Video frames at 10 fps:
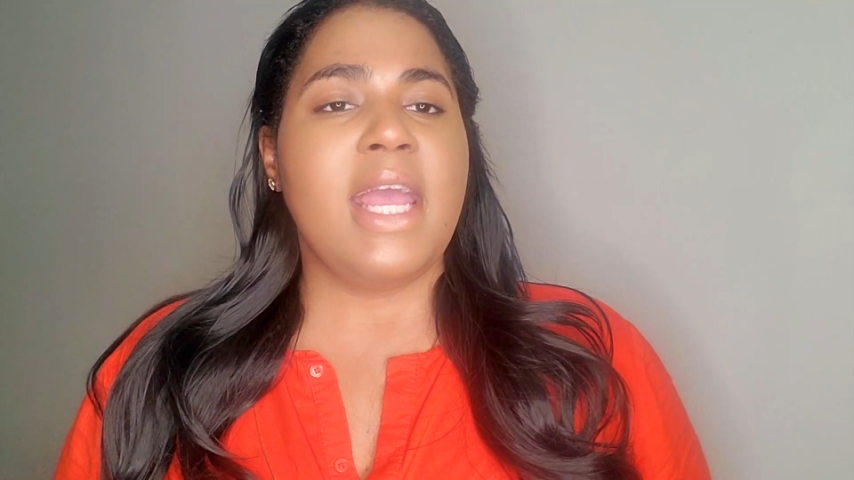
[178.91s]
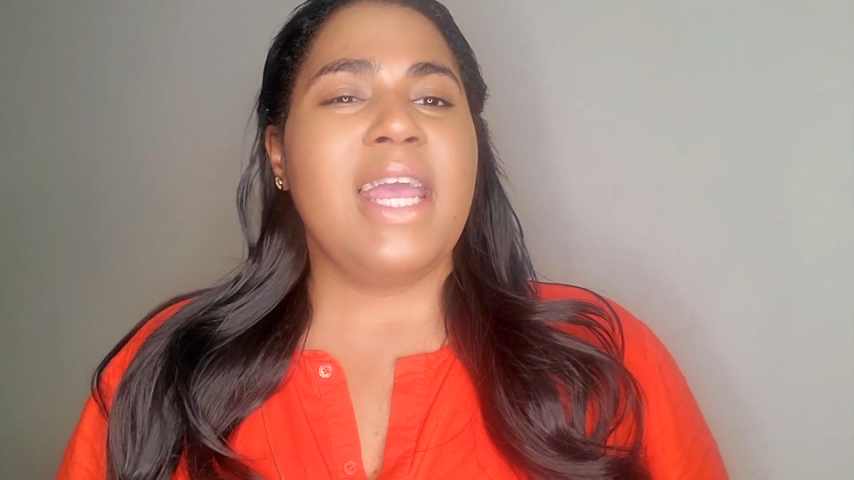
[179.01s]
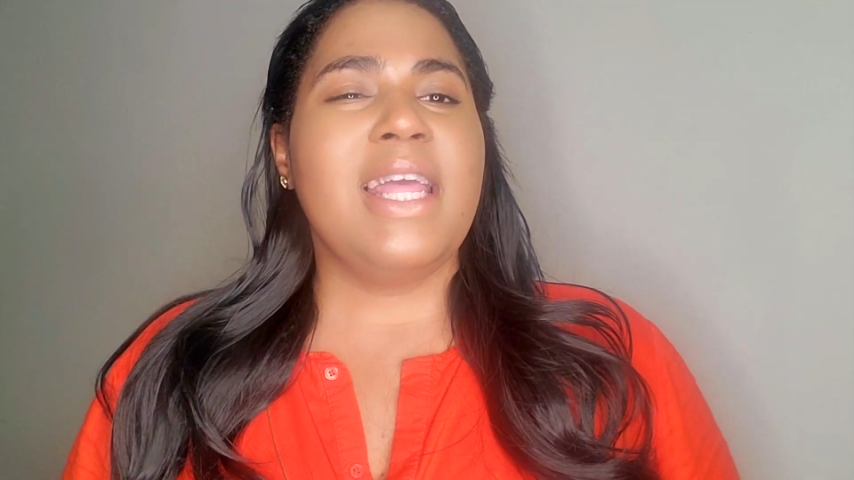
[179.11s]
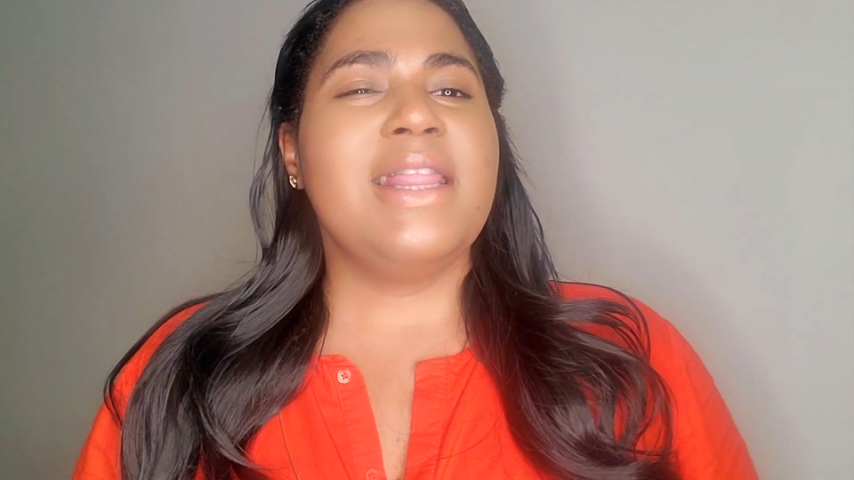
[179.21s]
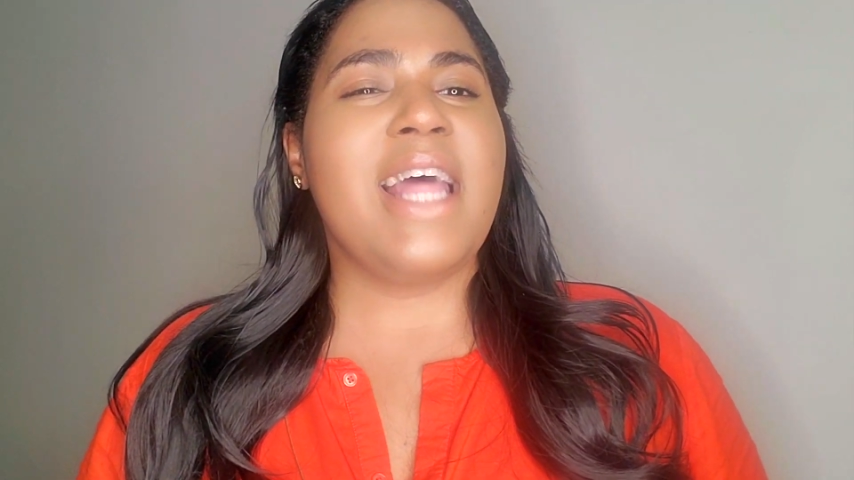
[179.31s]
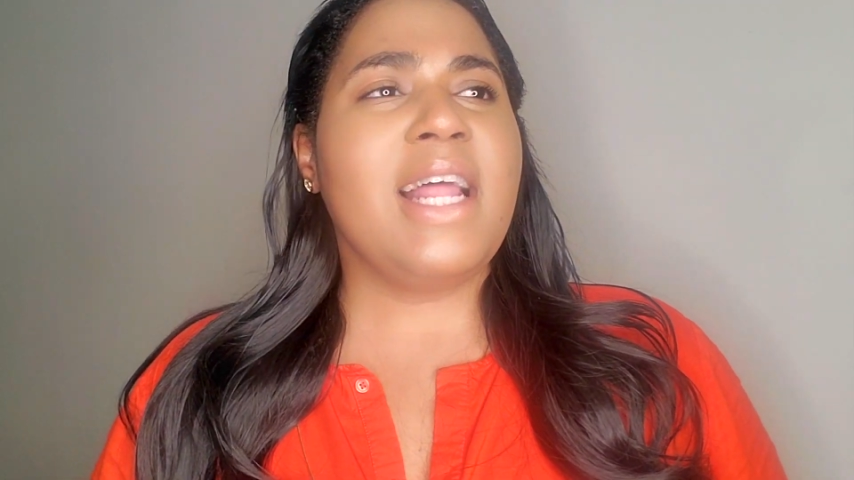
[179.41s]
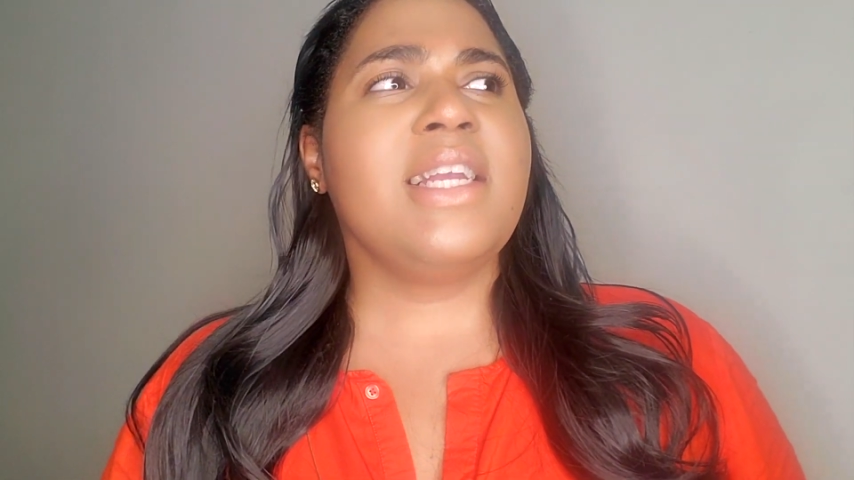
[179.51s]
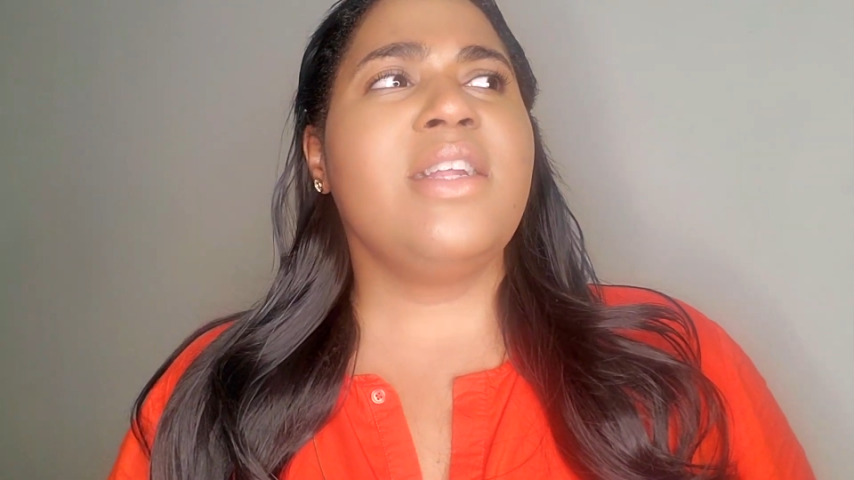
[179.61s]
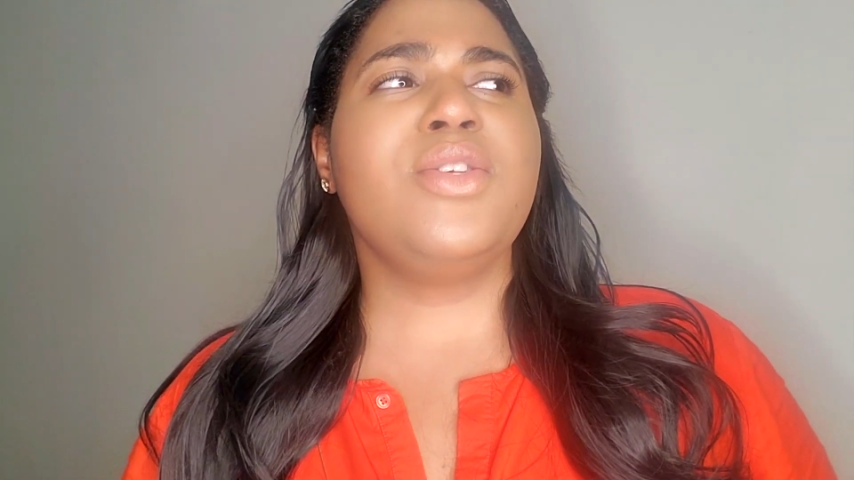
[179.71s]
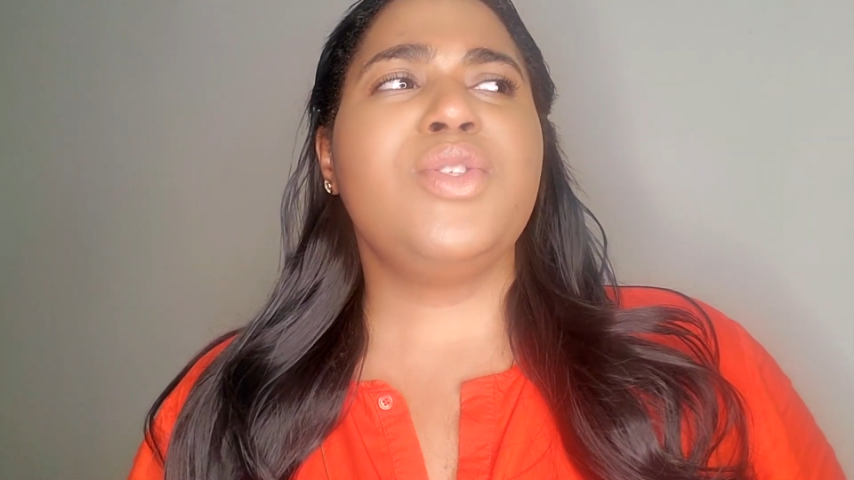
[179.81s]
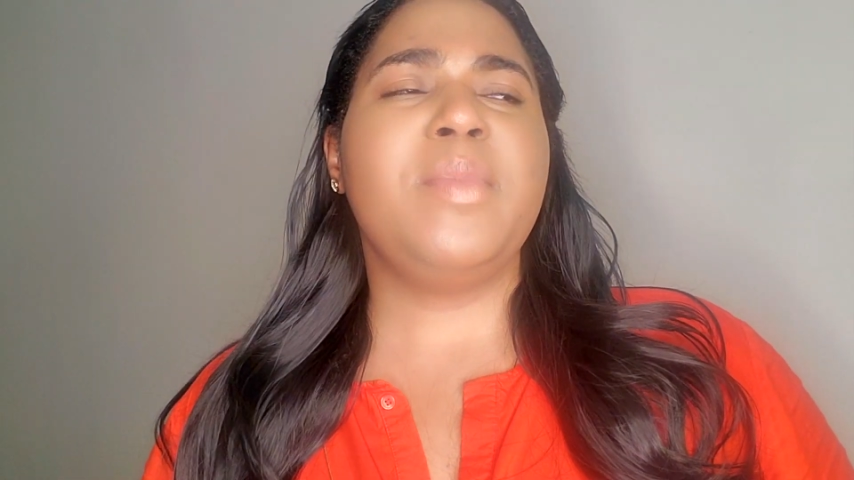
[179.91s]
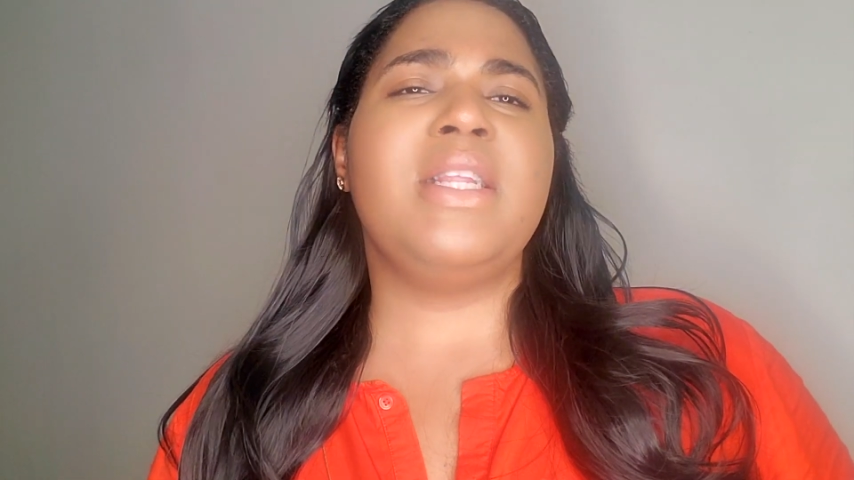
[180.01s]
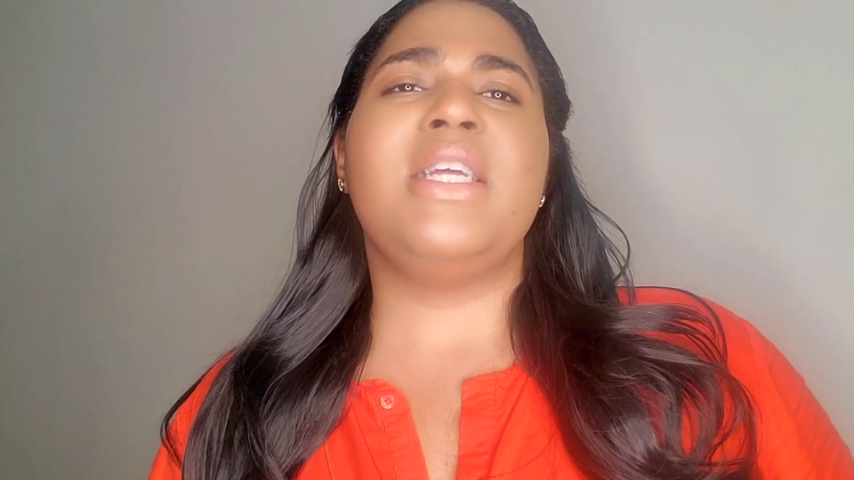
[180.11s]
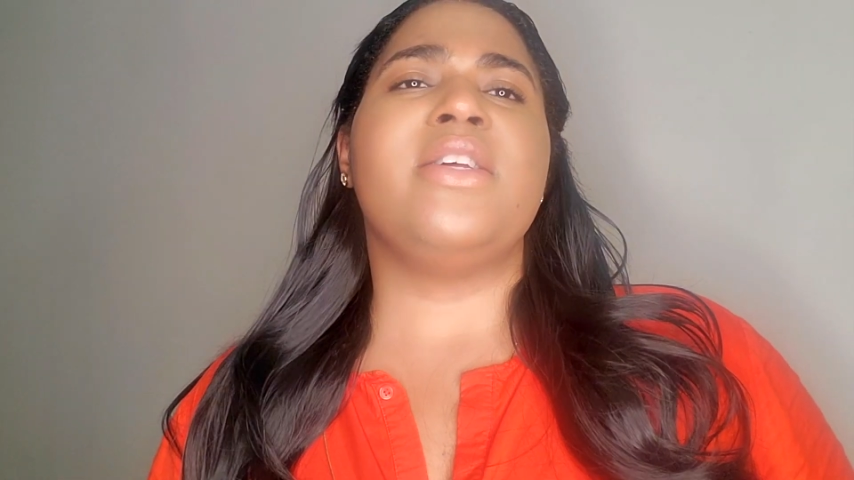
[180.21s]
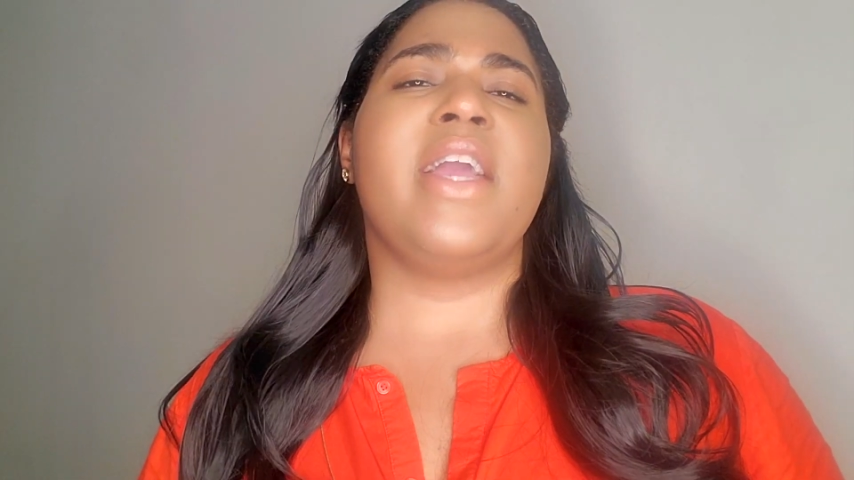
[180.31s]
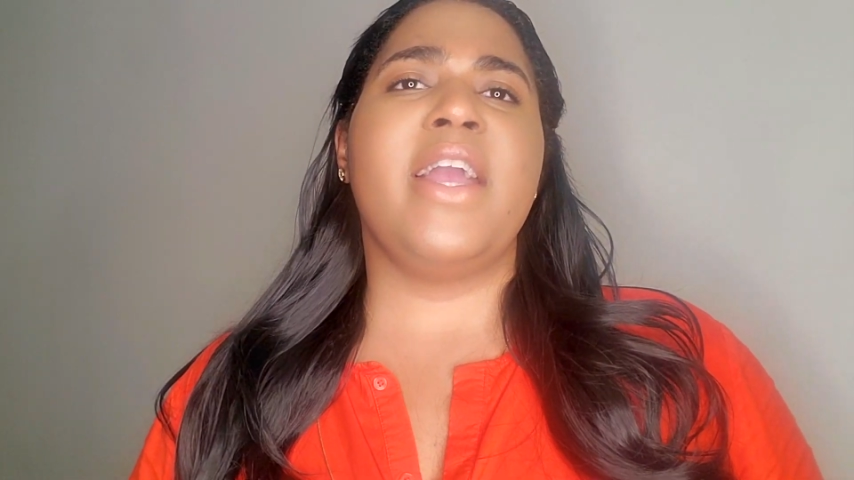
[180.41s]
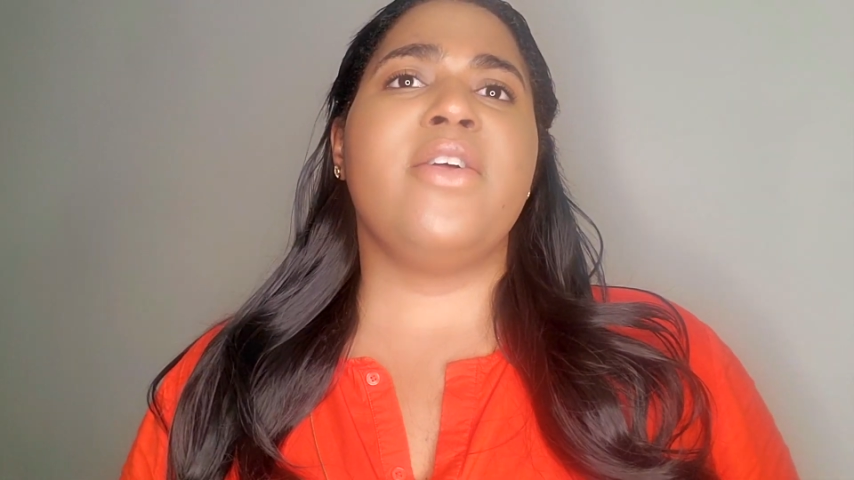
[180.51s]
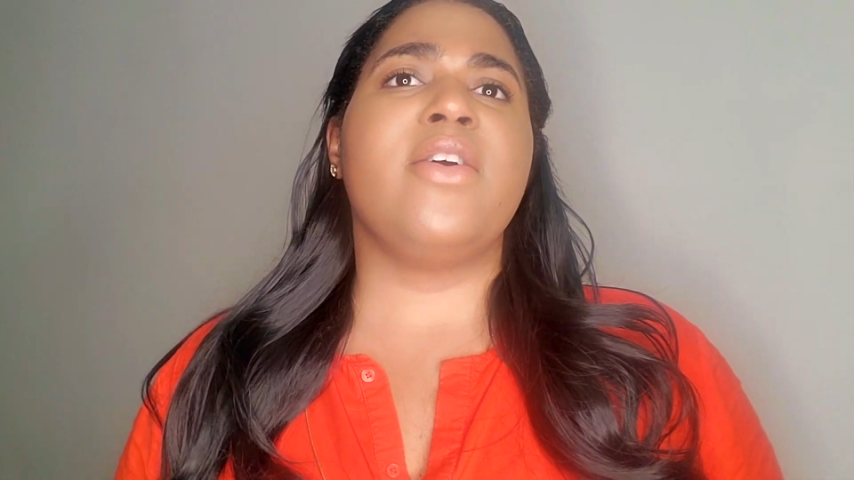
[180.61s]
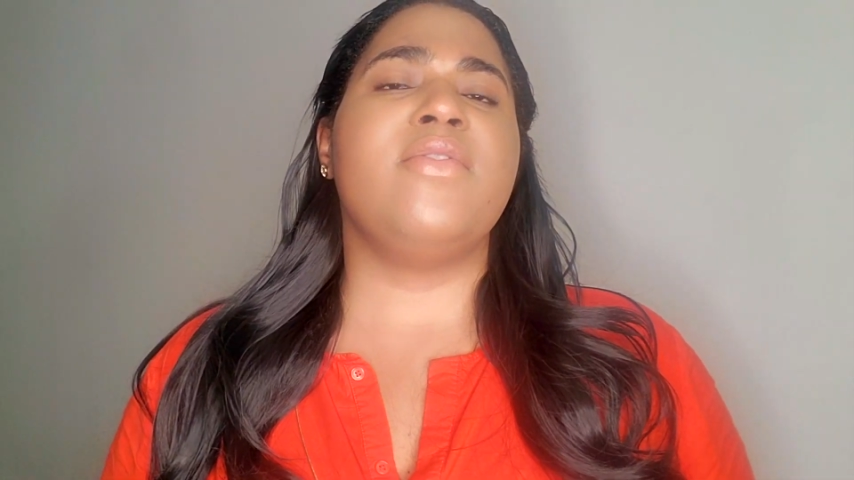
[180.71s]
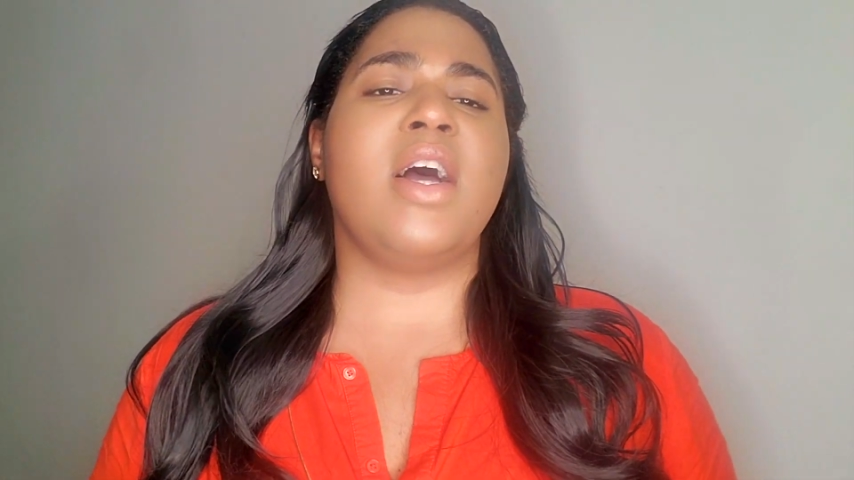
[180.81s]
And that can also be an indicator
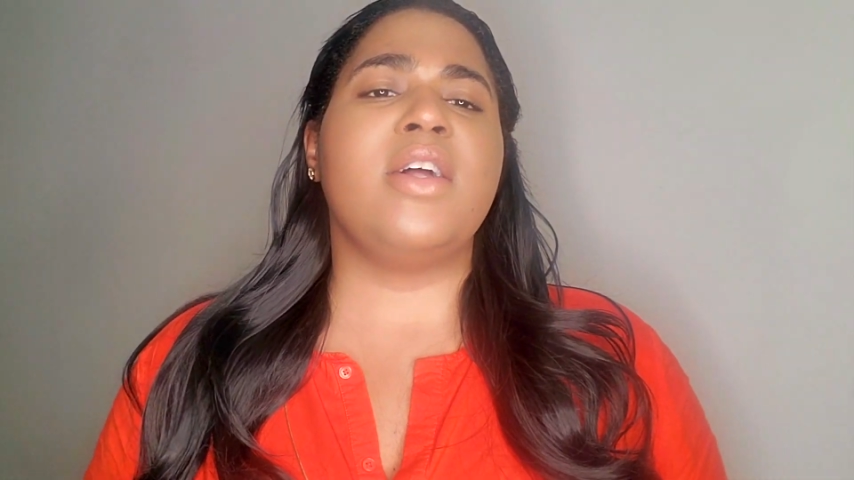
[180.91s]
of not